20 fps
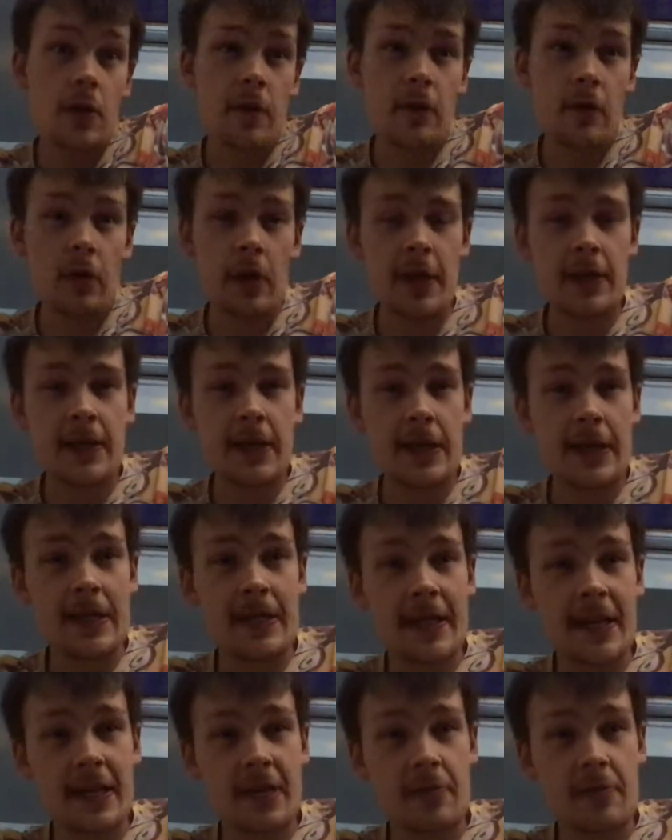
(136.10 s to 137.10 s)
Thought Lyndon
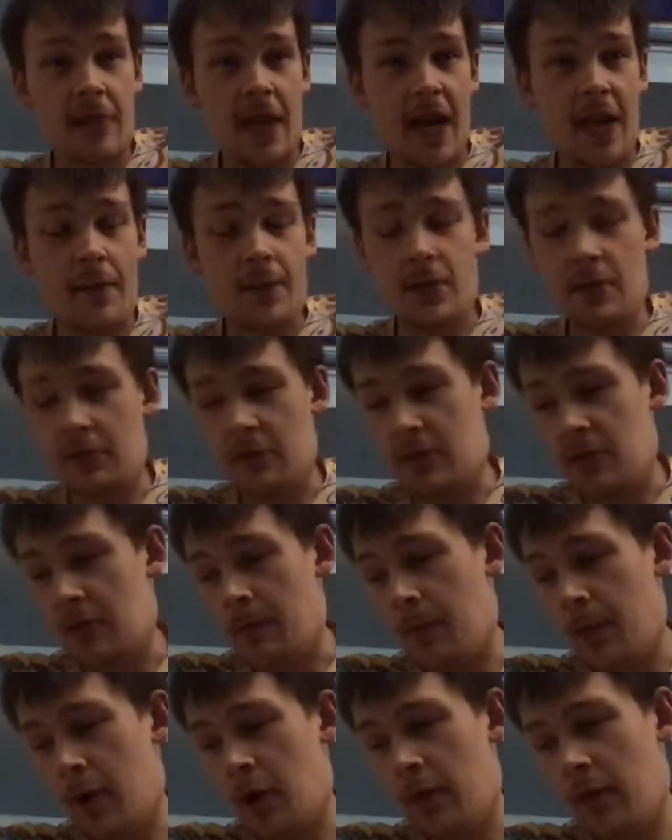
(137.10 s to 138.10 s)
Dykes was absolutely
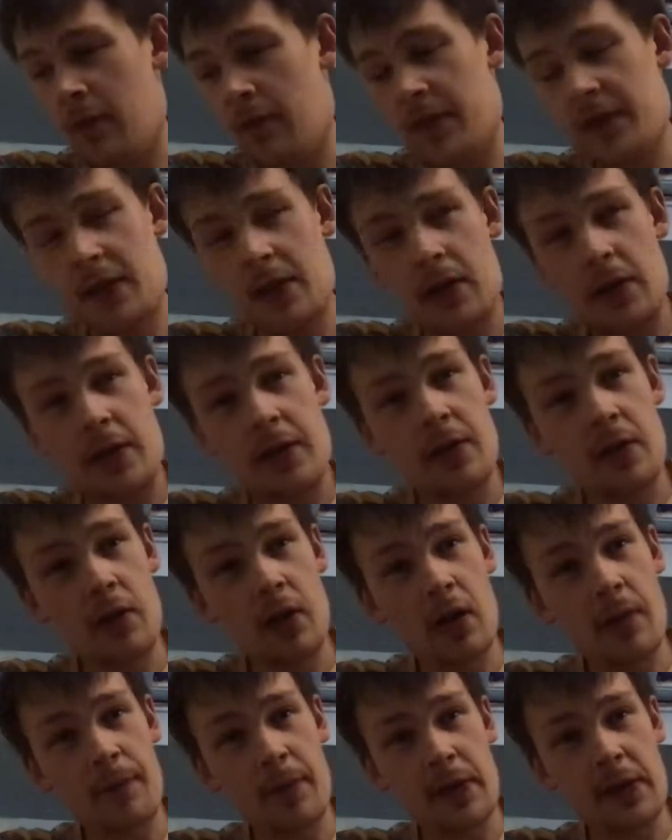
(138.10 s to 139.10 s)
superb, obviously,
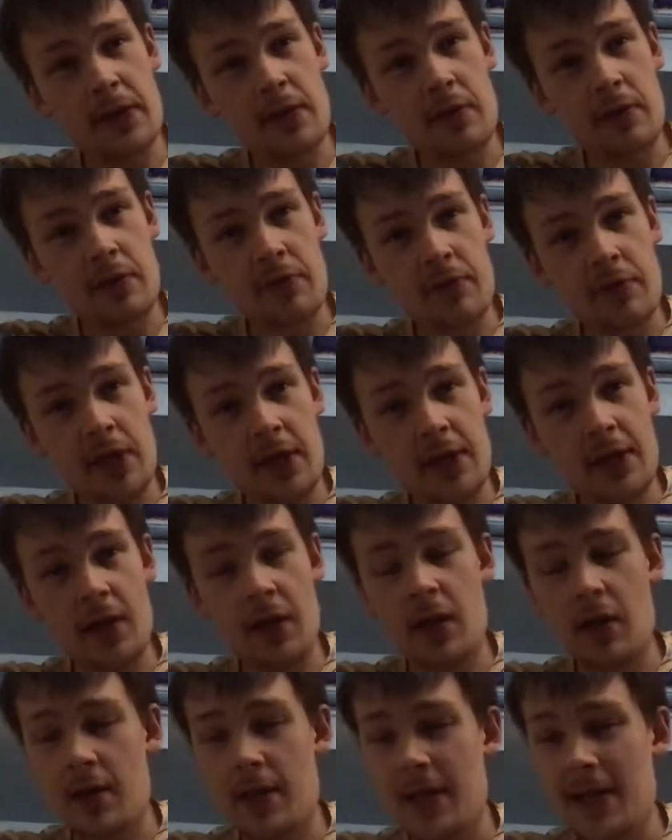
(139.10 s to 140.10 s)
up until his red
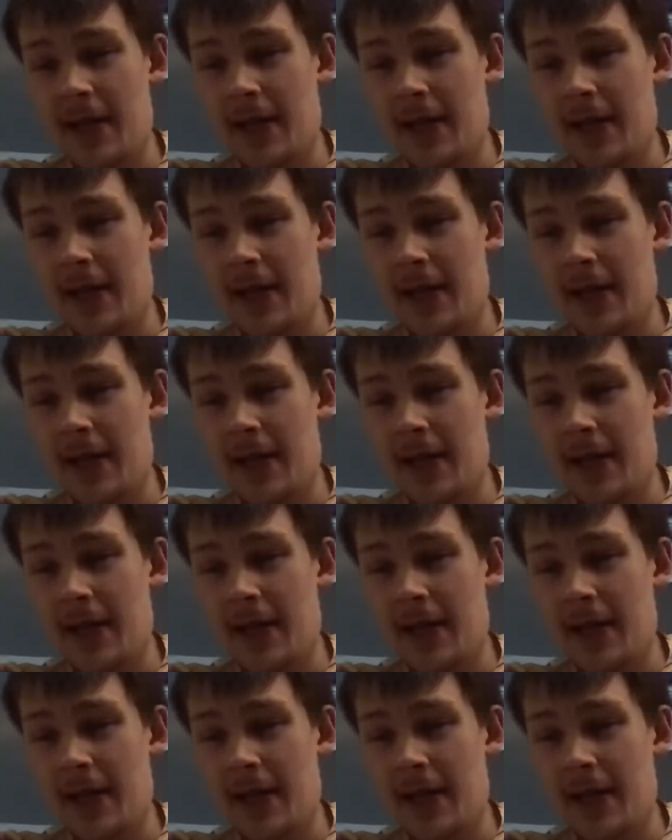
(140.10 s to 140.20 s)
card.